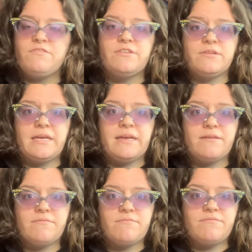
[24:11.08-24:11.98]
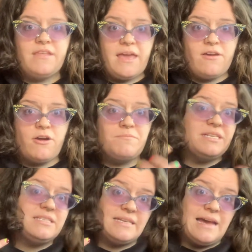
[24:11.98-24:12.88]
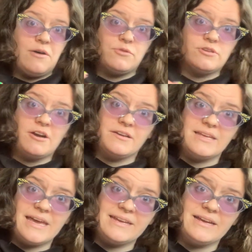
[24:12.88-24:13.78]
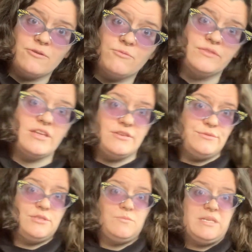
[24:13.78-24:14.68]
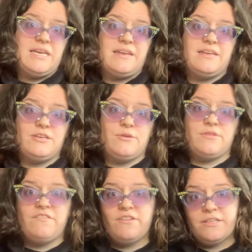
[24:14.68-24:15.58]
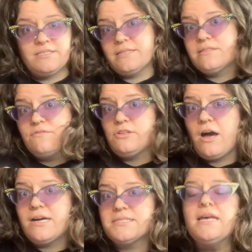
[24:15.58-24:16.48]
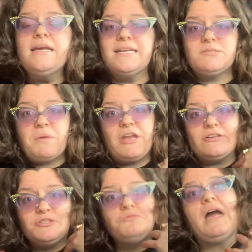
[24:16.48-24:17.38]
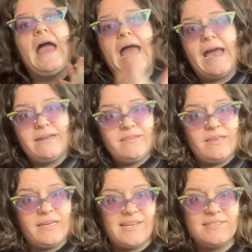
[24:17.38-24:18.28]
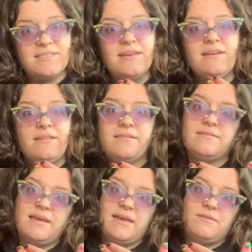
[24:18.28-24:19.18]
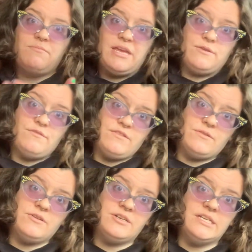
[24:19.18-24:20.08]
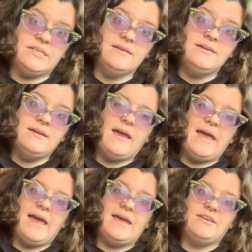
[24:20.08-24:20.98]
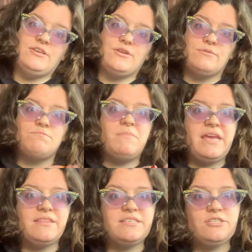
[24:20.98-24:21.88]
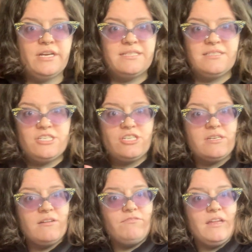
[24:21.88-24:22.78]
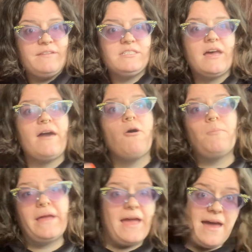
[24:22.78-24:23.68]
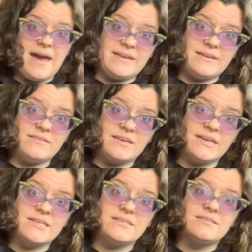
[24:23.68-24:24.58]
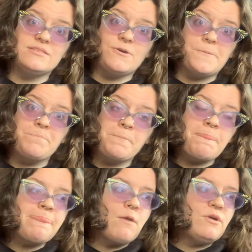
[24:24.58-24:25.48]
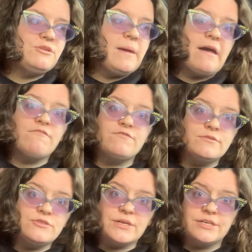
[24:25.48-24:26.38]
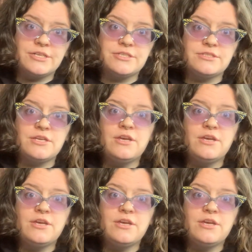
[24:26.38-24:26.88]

like they are missing out or aren't getting what they used to be getting. You know, they feel a sense of loss. It's better to add things that make you feel good, and, you know, make this transition of lifestyle by adding things. And so when you have food triggers